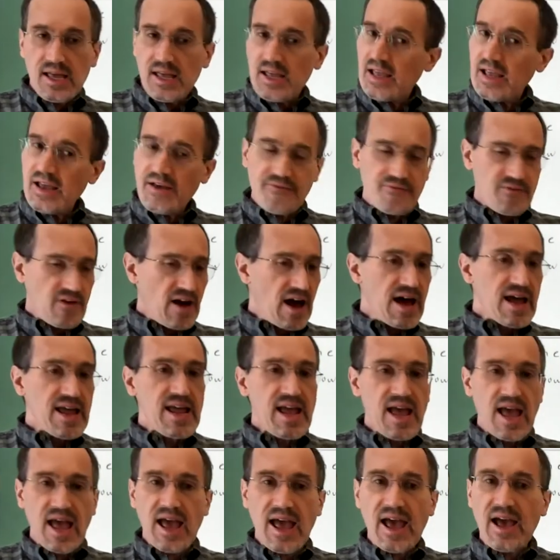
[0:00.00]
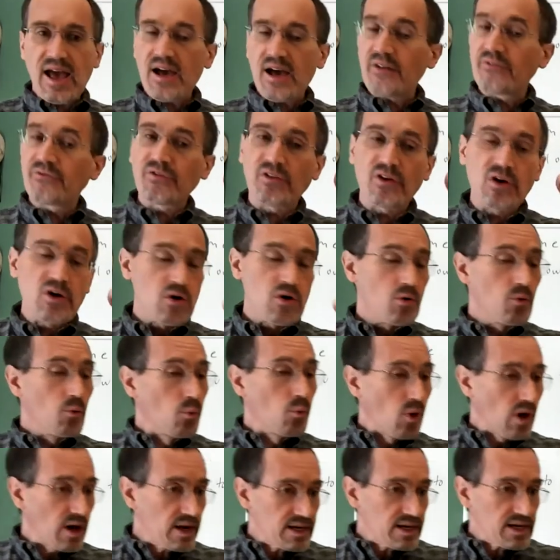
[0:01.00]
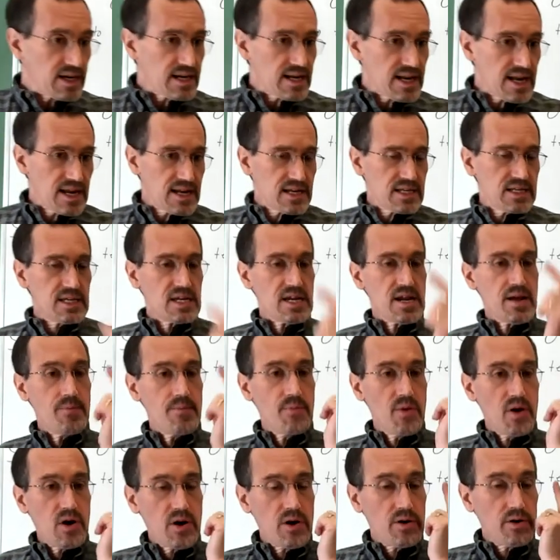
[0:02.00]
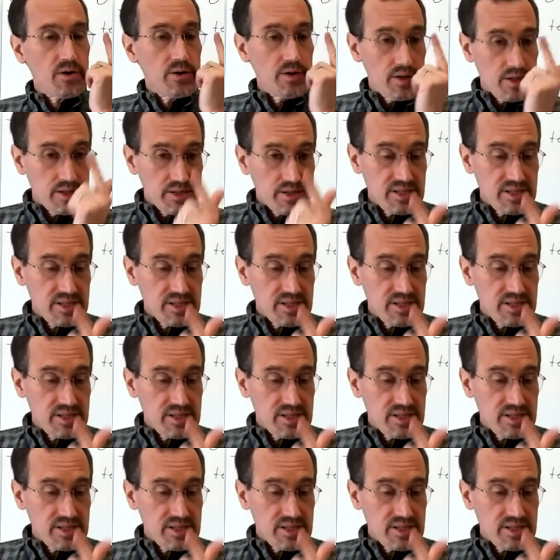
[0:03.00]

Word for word: If I have one enantiomer,